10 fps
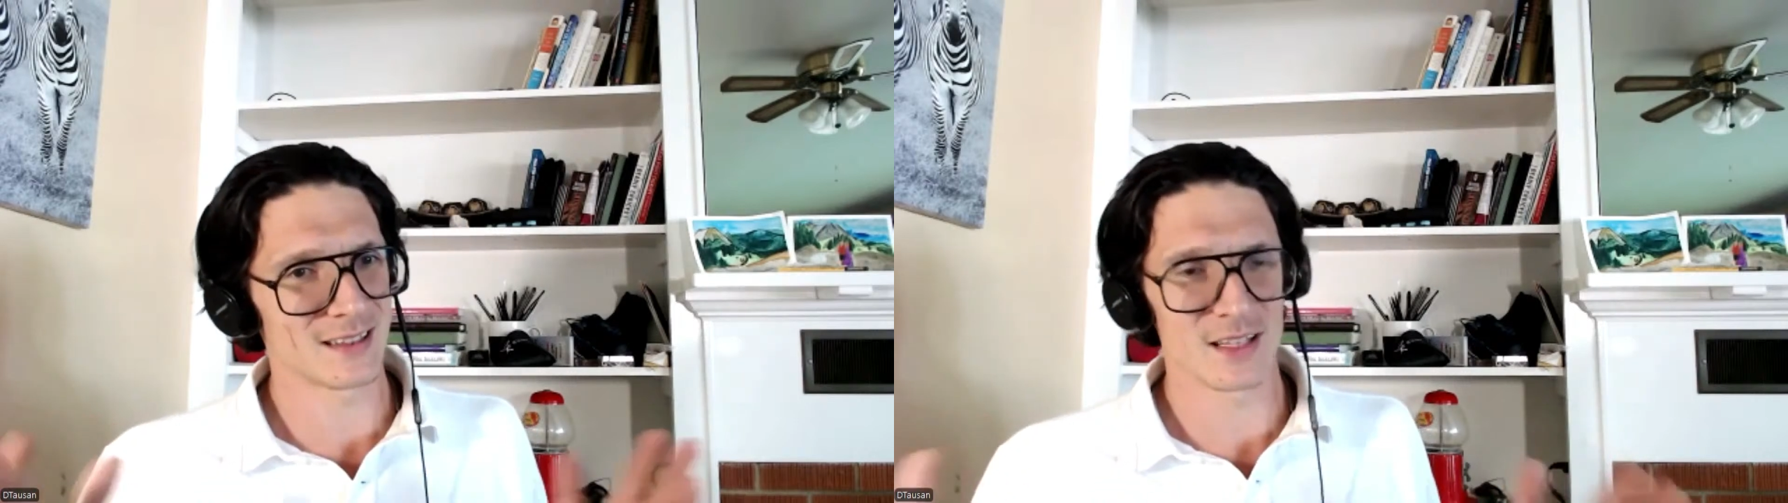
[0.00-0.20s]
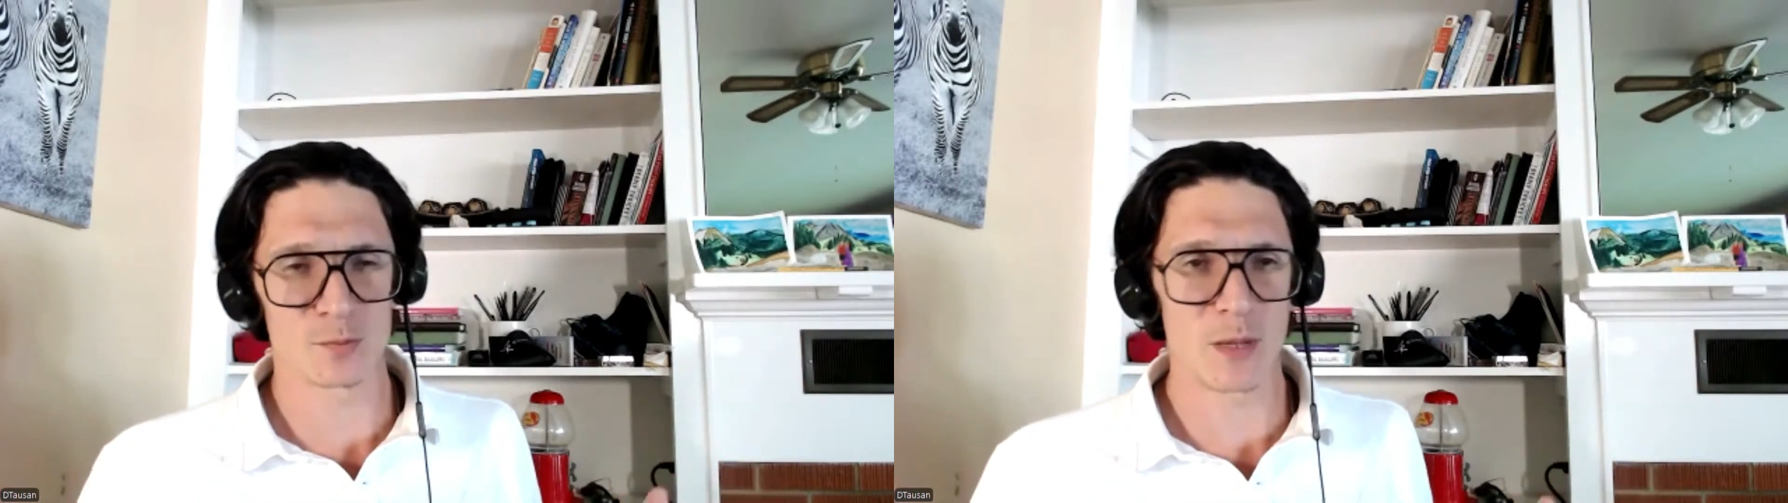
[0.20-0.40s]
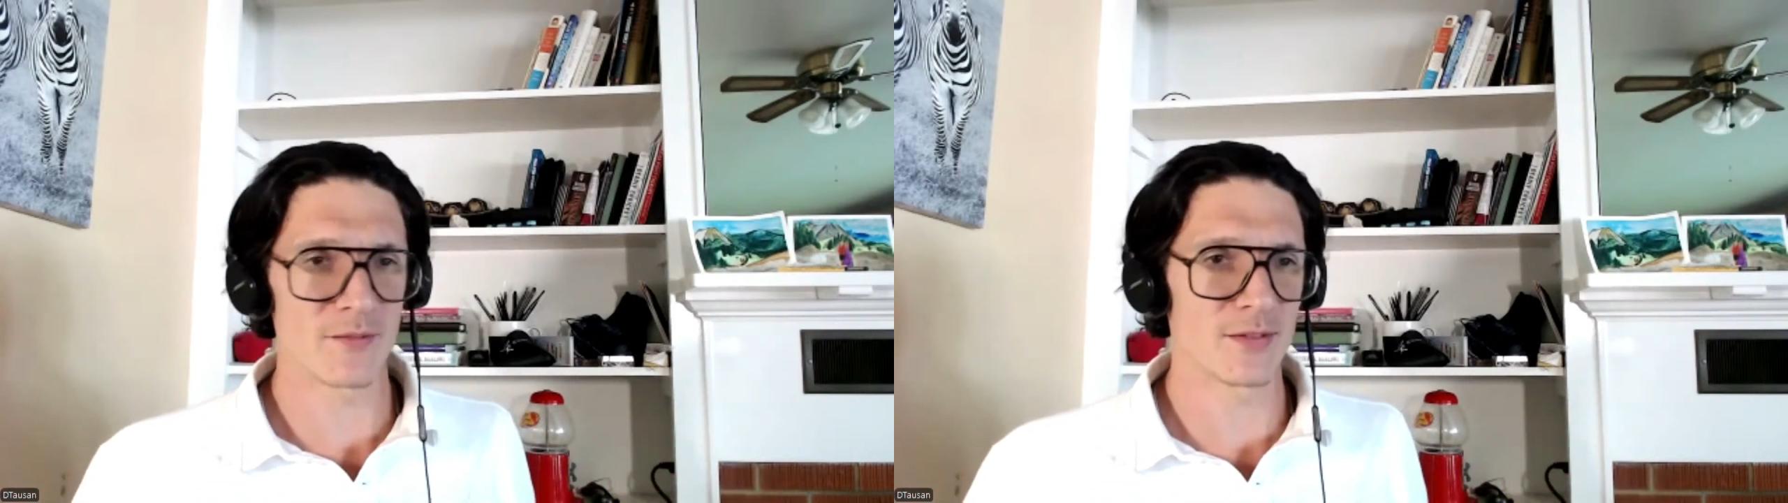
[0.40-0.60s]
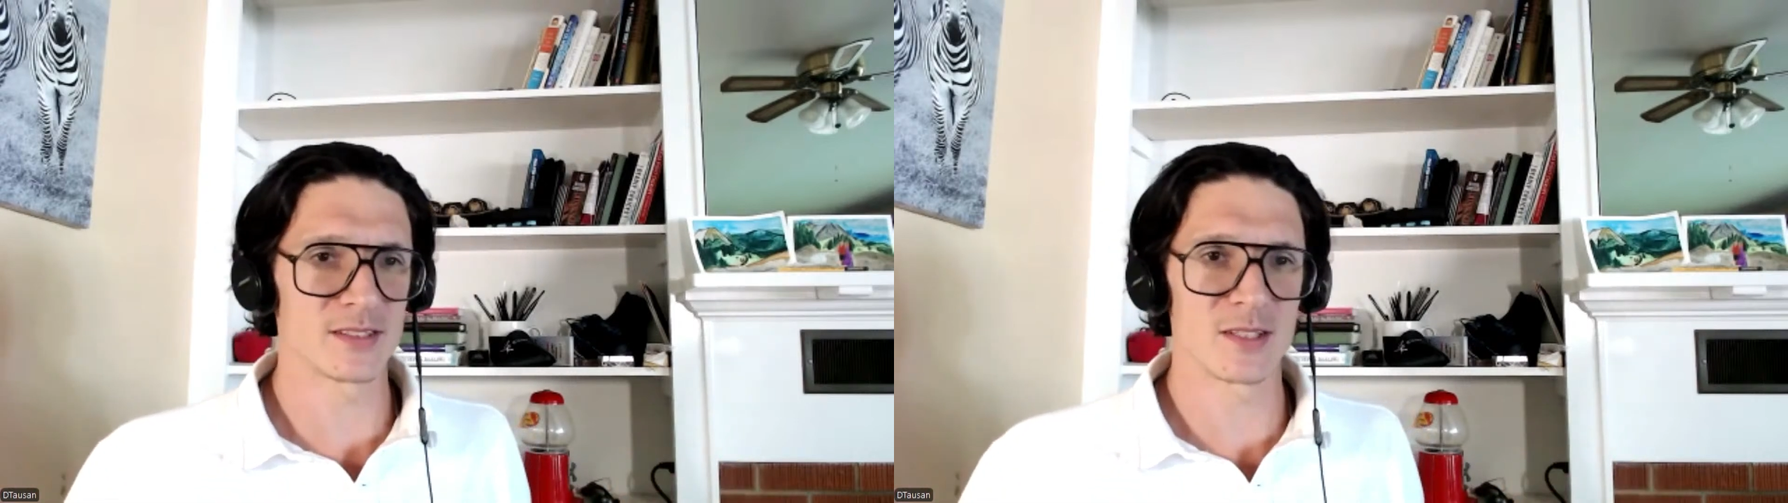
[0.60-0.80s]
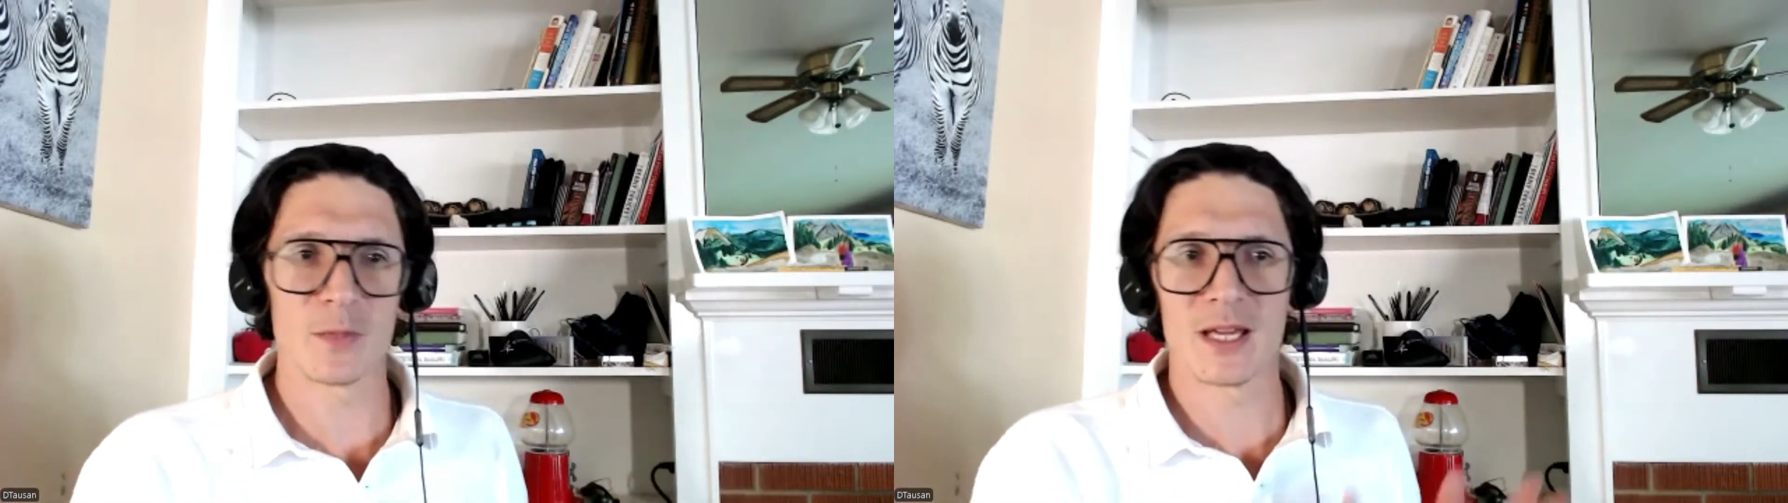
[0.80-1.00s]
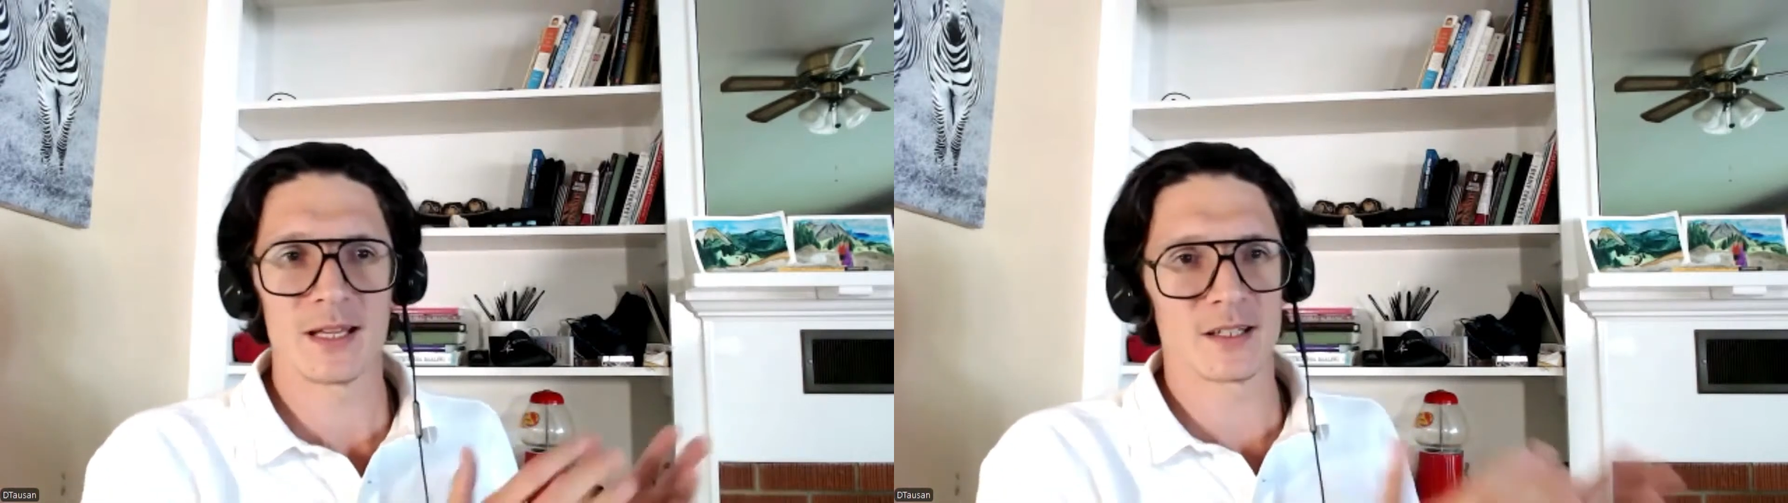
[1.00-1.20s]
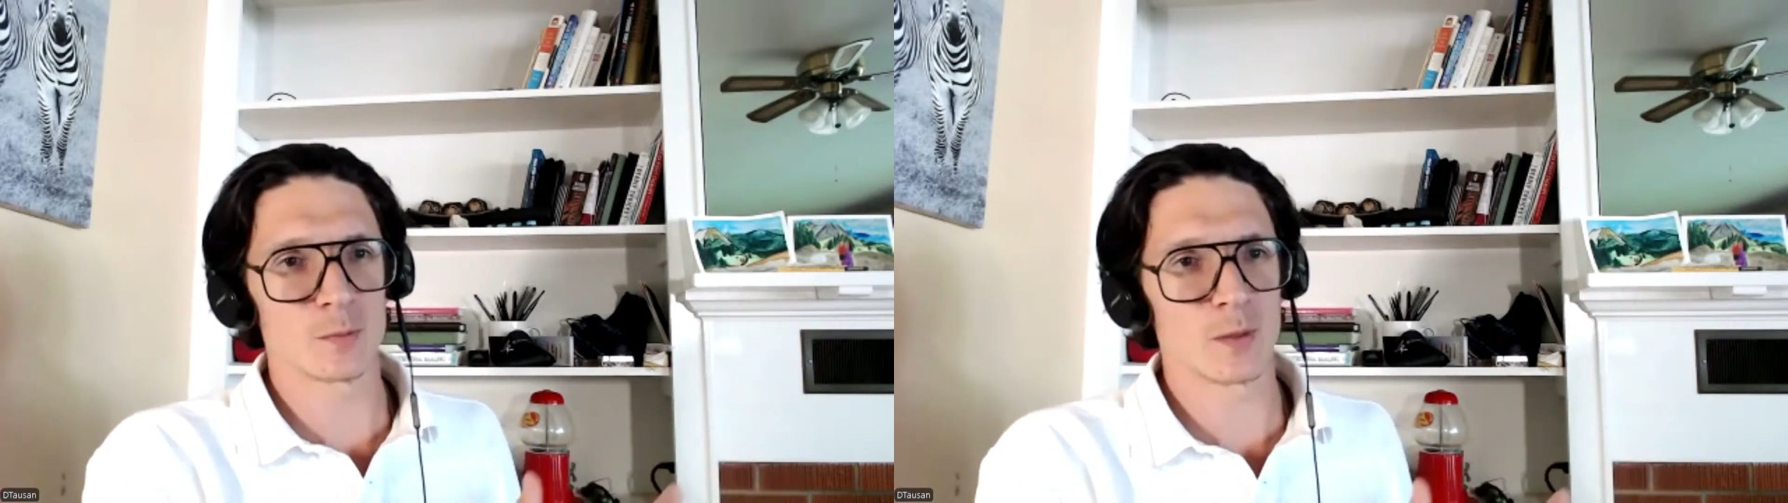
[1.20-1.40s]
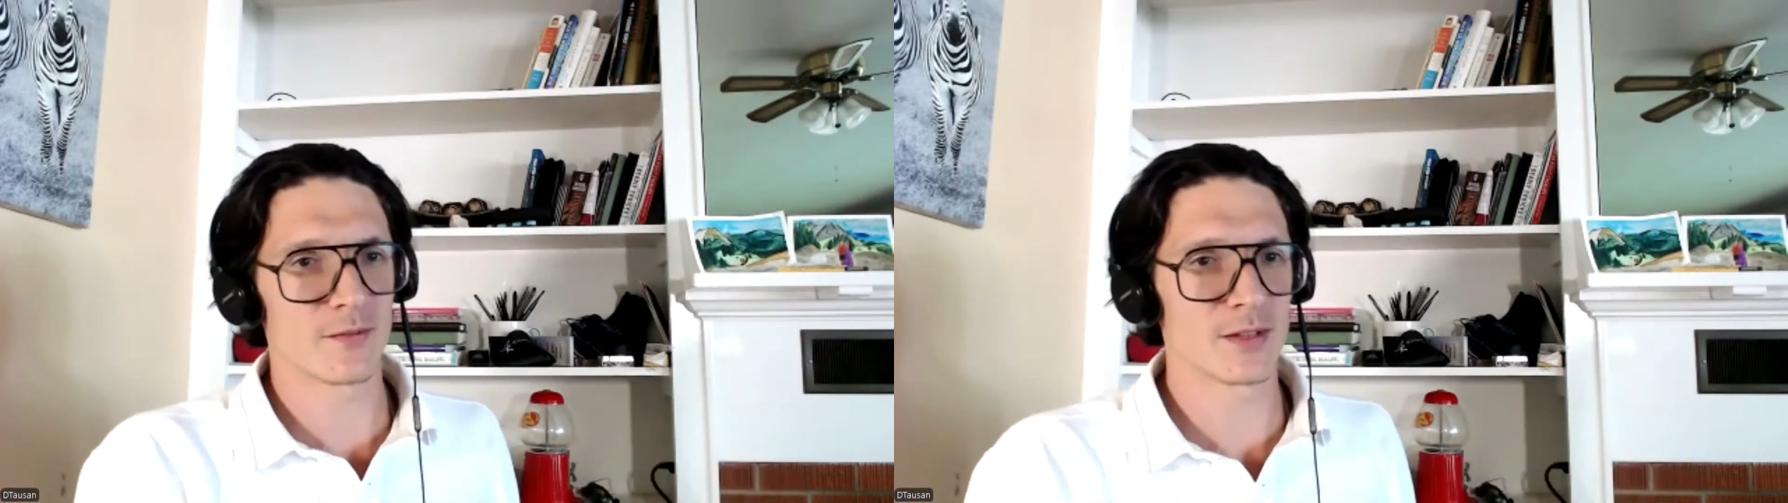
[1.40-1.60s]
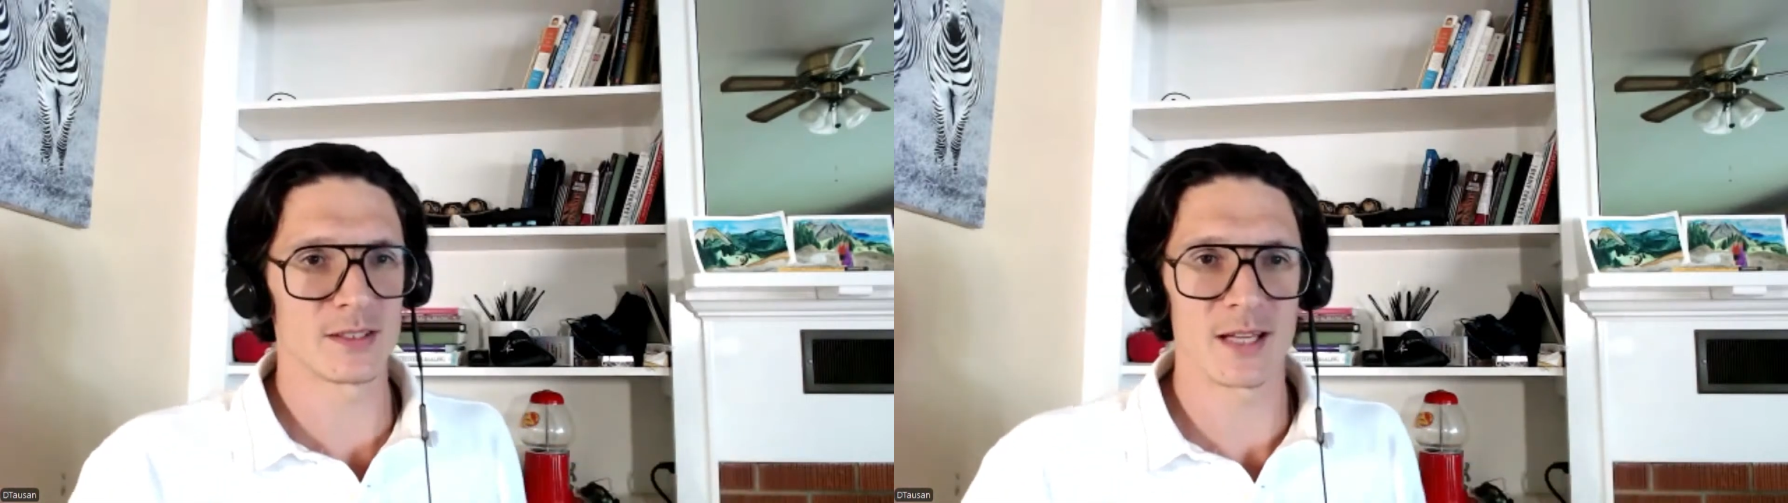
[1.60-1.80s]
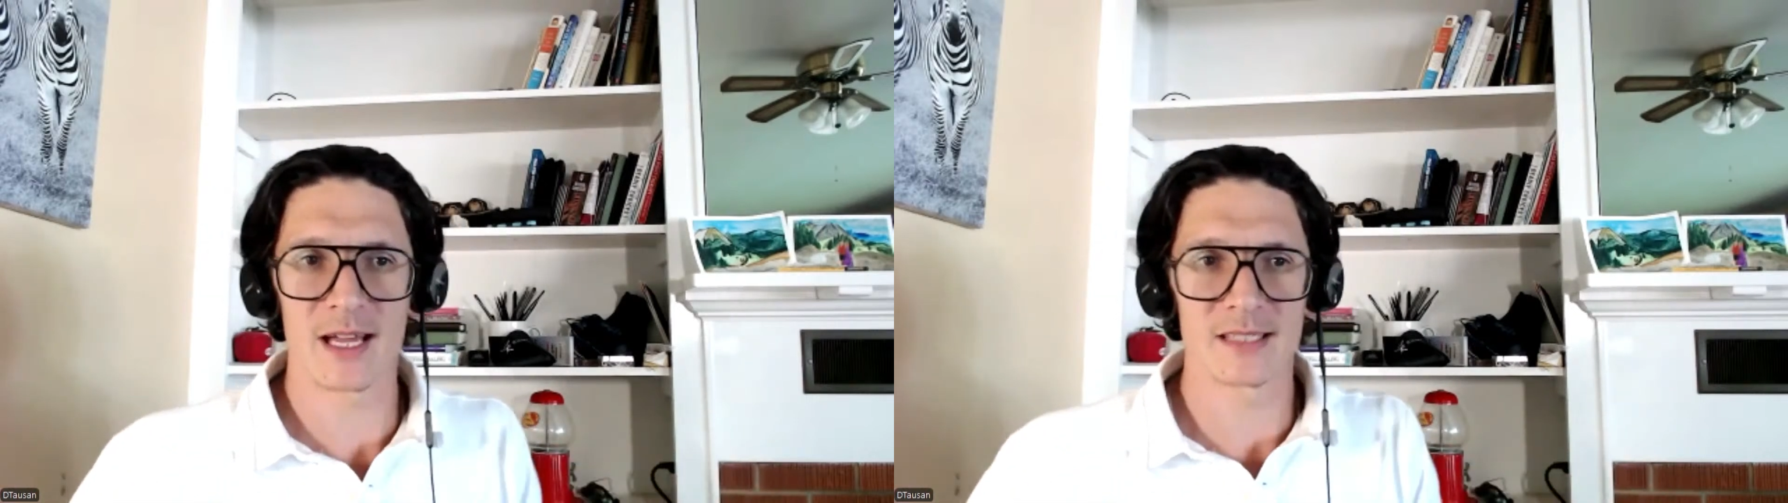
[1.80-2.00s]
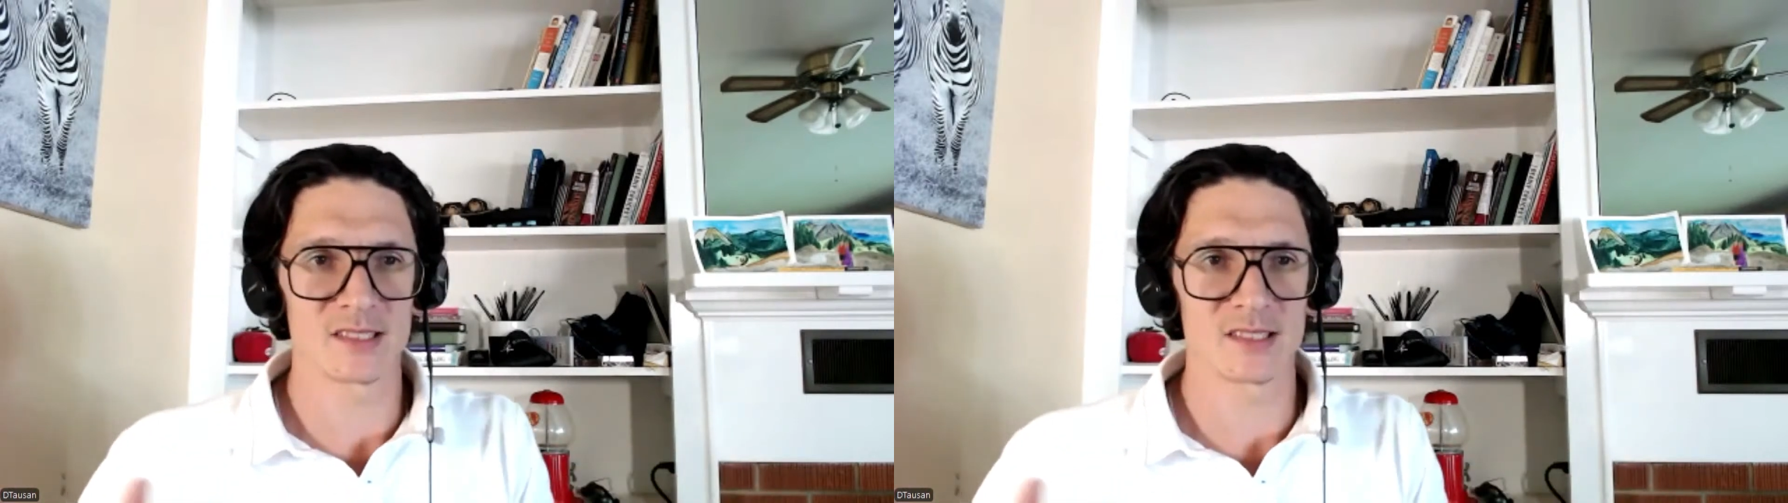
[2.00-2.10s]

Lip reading: There's benefits to meat, there's benefits to eggs,